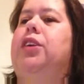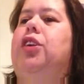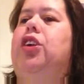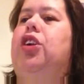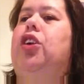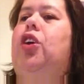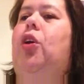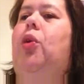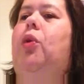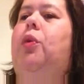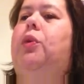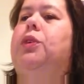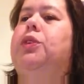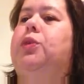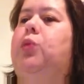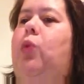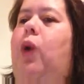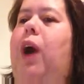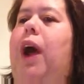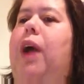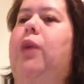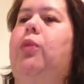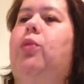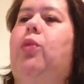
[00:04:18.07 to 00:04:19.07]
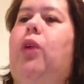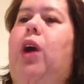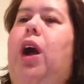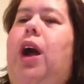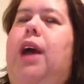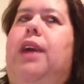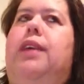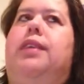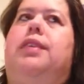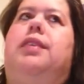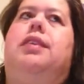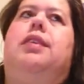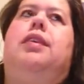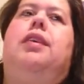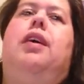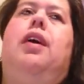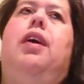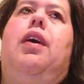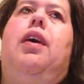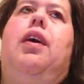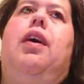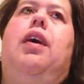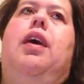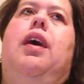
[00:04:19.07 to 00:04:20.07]
and you know it was white rice,
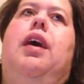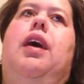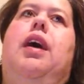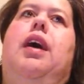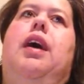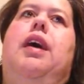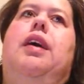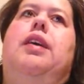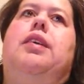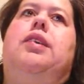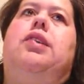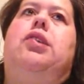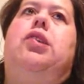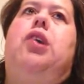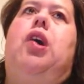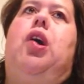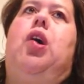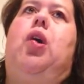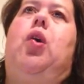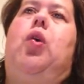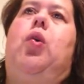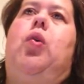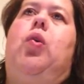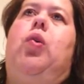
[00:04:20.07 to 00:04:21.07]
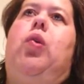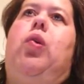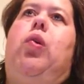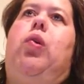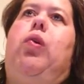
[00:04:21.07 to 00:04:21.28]
so